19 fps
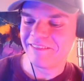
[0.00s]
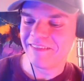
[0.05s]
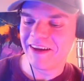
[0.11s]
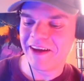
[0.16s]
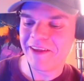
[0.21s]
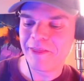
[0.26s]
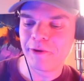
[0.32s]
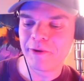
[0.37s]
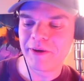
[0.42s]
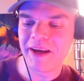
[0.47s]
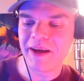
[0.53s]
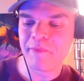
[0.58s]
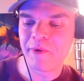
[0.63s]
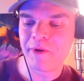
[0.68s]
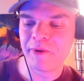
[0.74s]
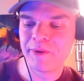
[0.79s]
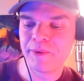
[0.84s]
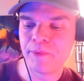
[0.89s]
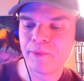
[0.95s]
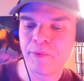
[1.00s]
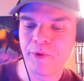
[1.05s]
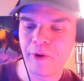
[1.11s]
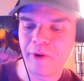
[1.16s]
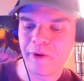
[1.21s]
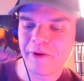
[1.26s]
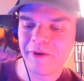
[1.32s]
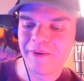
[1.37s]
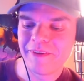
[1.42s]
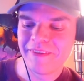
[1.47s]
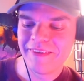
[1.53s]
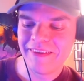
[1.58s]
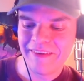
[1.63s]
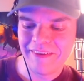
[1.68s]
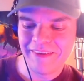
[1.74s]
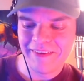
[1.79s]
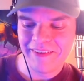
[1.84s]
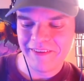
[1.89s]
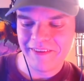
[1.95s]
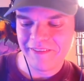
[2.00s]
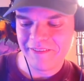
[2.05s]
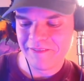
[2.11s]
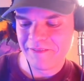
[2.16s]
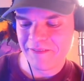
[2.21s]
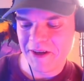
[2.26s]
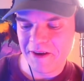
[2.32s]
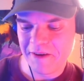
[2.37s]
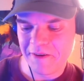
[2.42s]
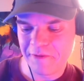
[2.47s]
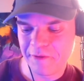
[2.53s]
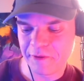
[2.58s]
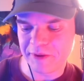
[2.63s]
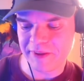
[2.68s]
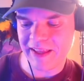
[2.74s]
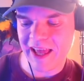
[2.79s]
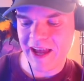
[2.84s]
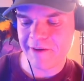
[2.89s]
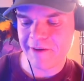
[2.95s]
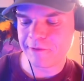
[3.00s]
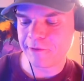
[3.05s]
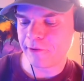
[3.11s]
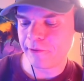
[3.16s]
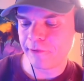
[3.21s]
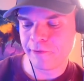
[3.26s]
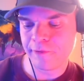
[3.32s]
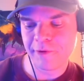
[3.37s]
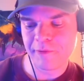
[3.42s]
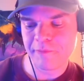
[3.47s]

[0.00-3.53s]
I thought I'm going to work for the afternoon,